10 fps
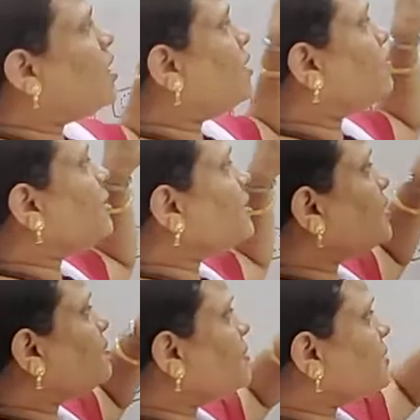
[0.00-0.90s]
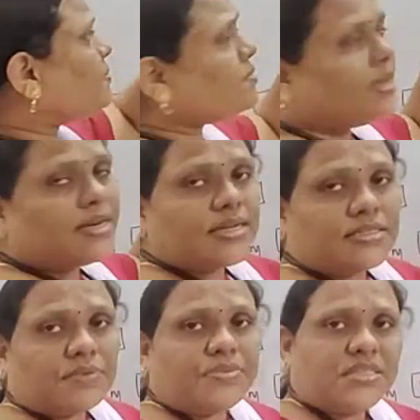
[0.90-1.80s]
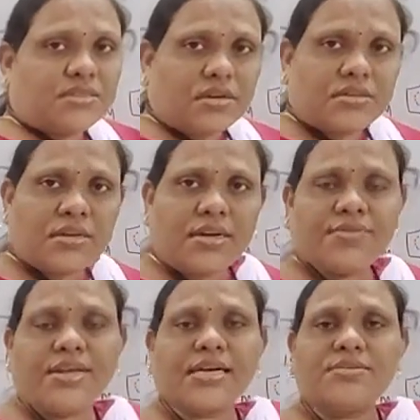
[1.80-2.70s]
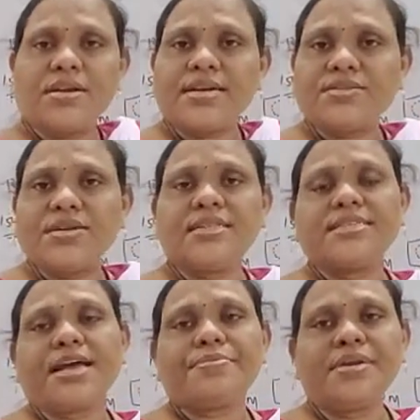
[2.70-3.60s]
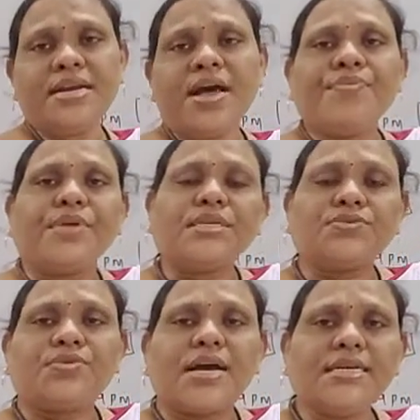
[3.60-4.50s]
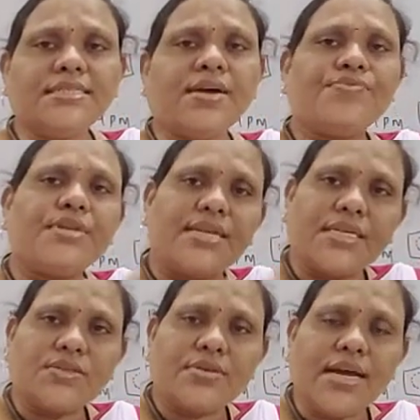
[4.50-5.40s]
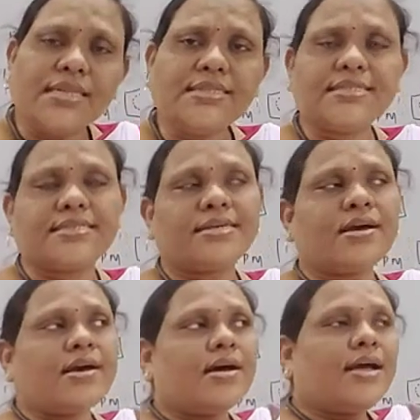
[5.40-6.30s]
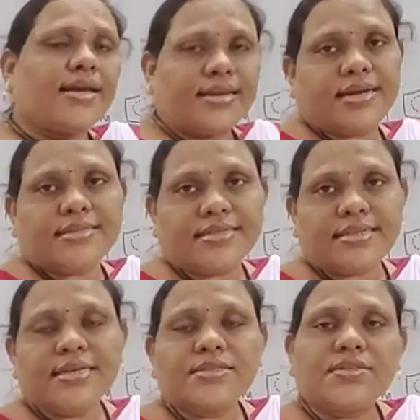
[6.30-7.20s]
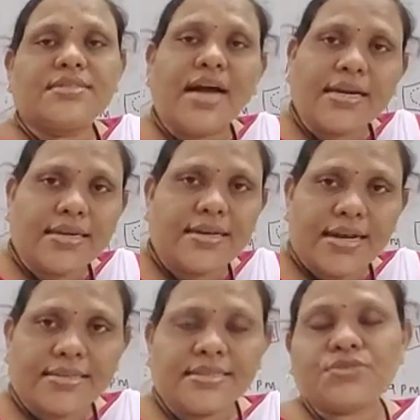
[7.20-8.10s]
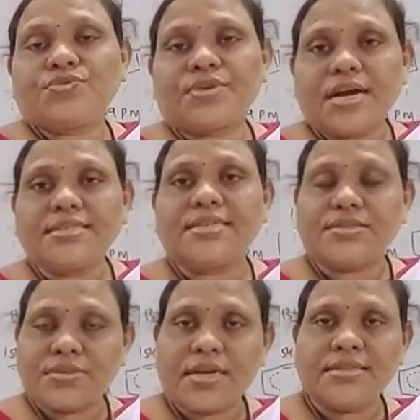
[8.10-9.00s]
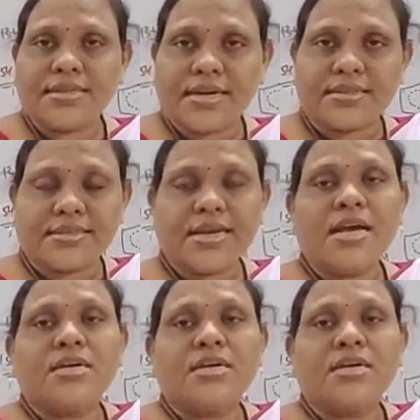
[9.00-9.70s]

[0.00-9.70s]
What is the difference between energy of this structure and the actual resonance hybrid? That is known as the resonance energy. So that energy is known as resonance energy.